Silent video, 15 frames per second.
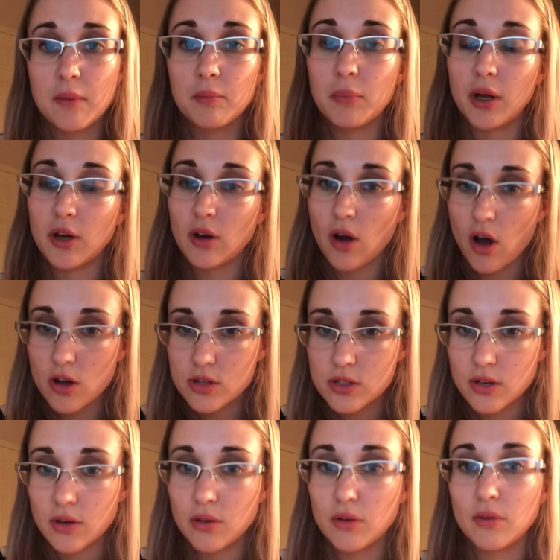But you're
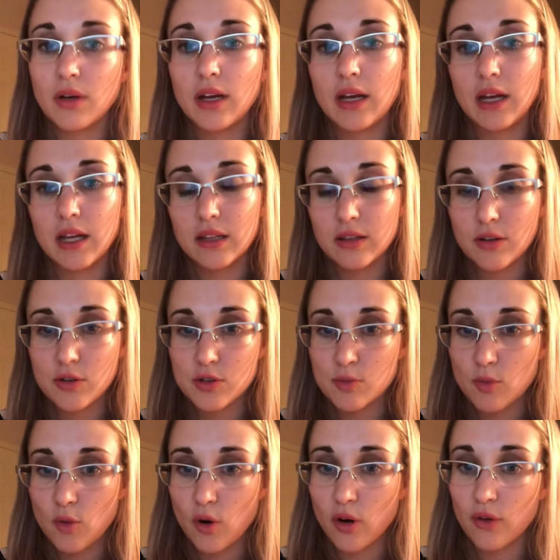also, in those
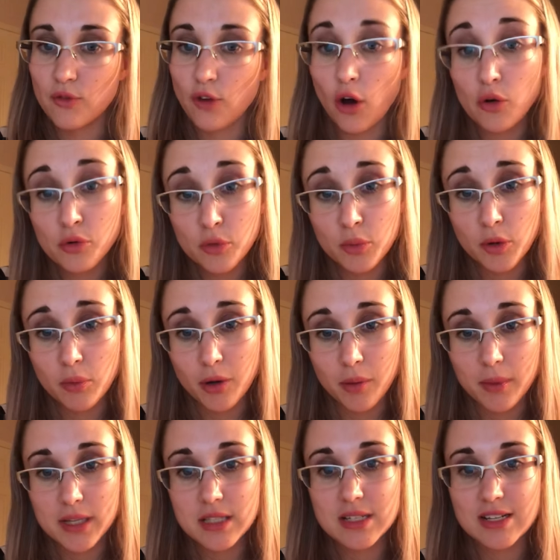more vulnerable
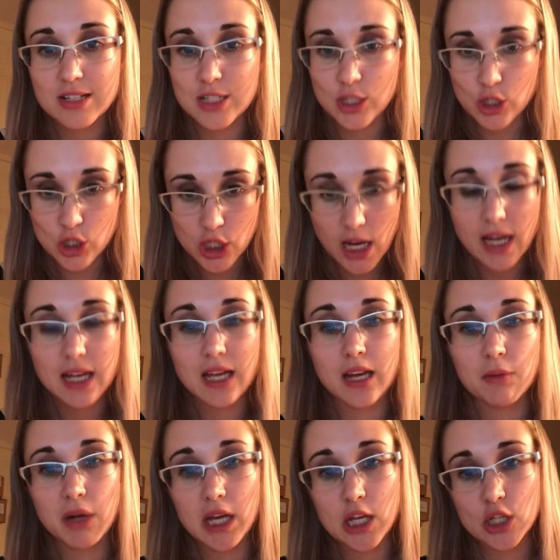moments, you're still checking
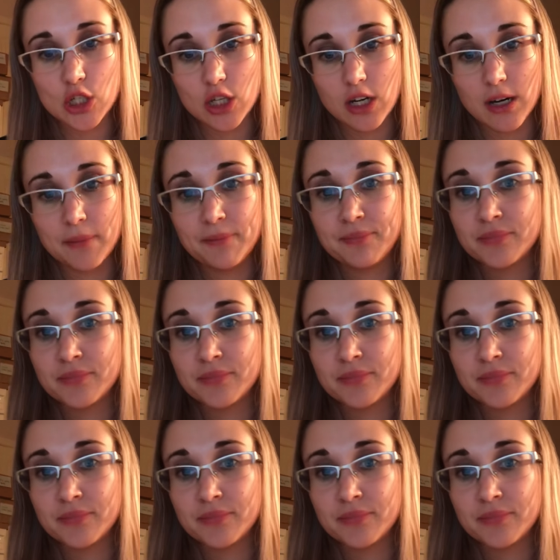and making sure